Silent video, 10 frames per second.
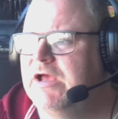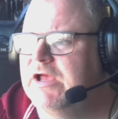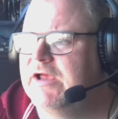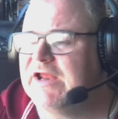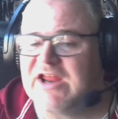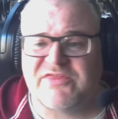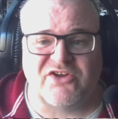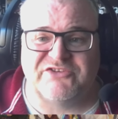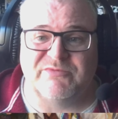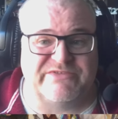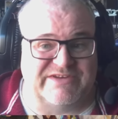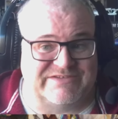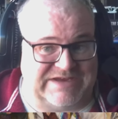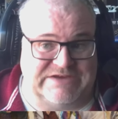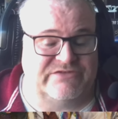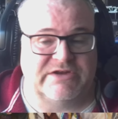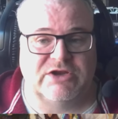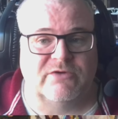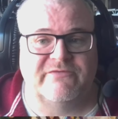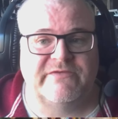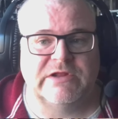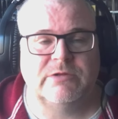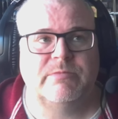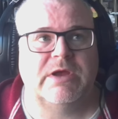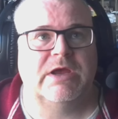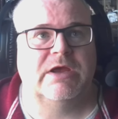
Uh, and I thought it was a decent enough film.